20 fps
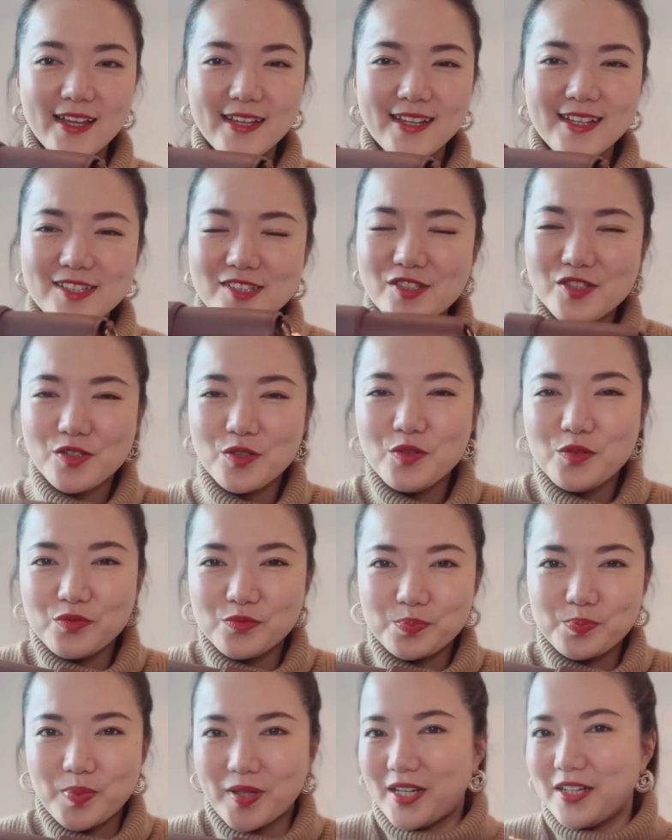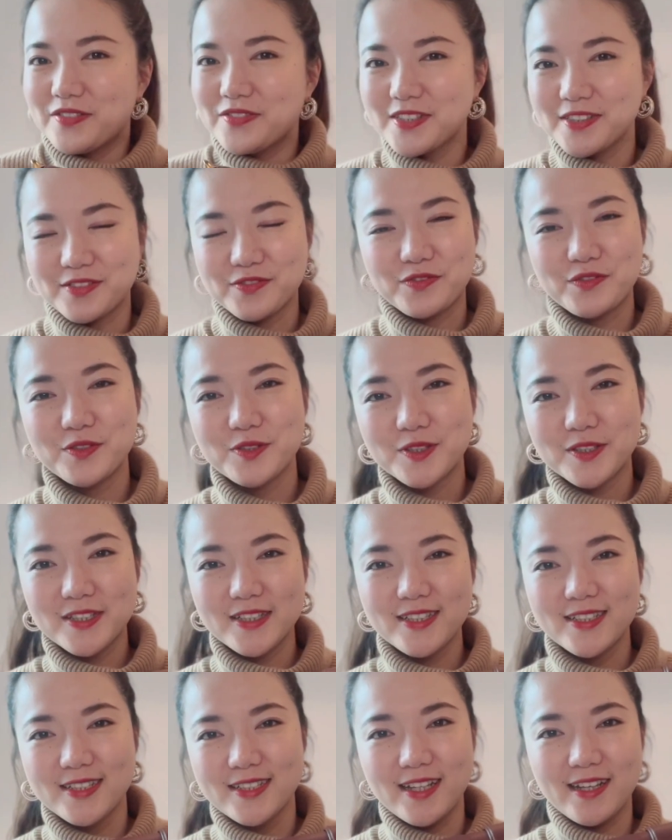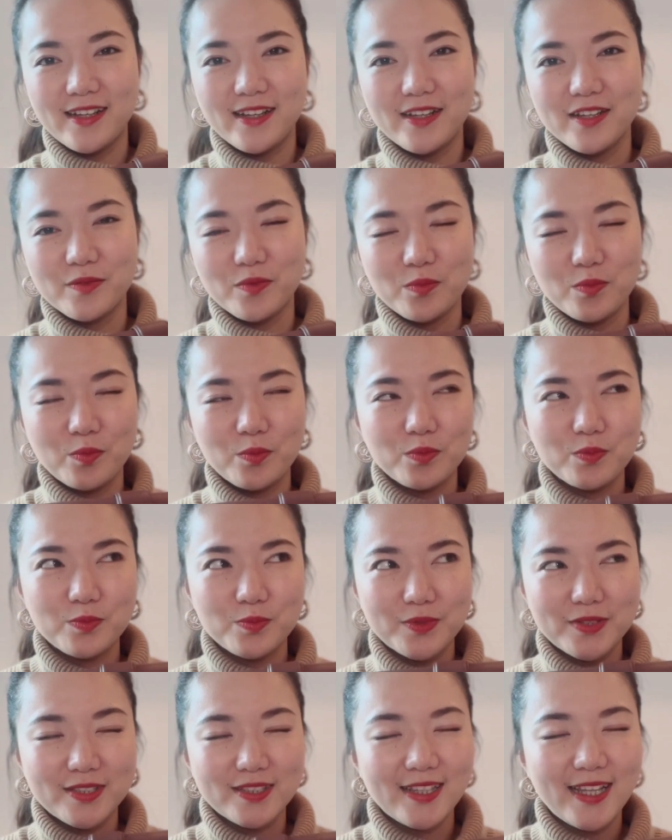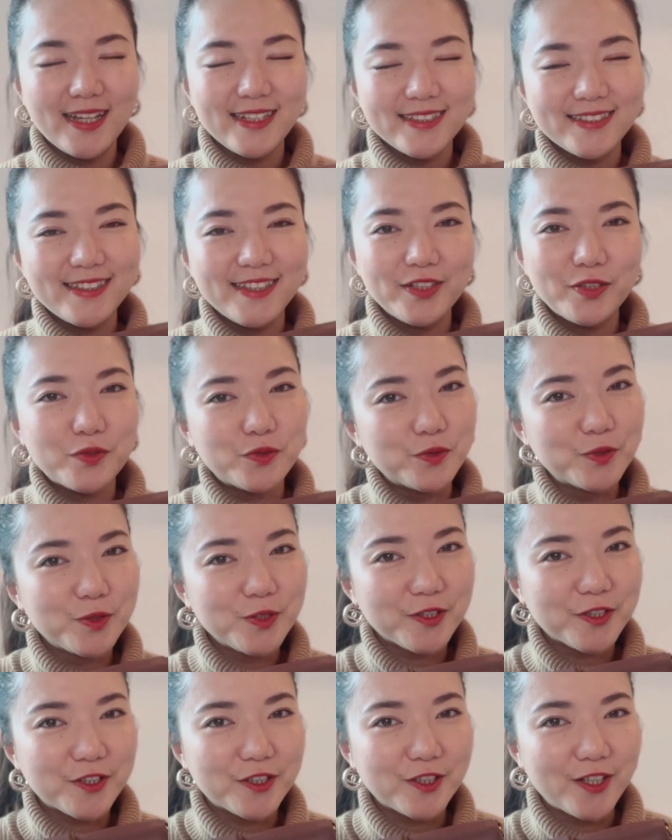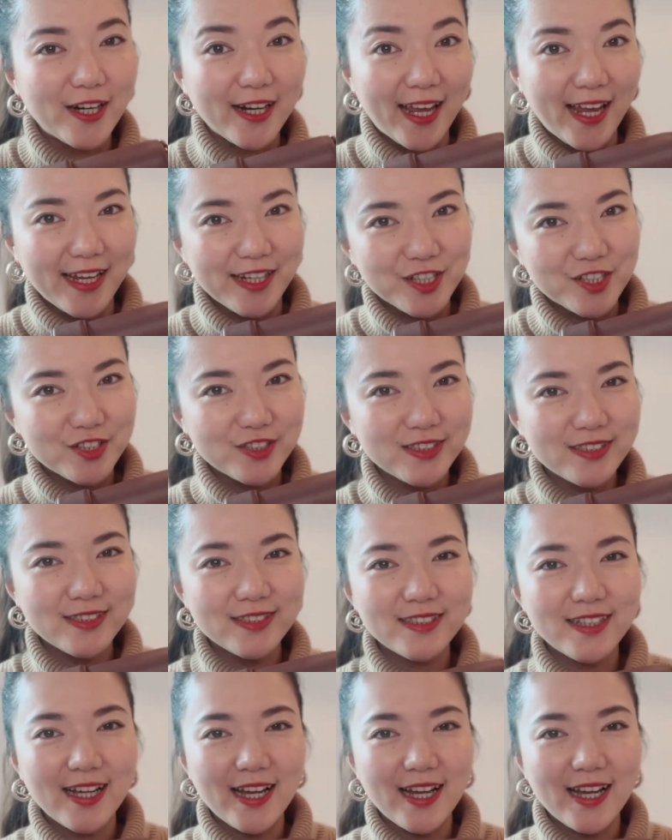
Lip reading: it's so perfect for a slightly cooler occasion.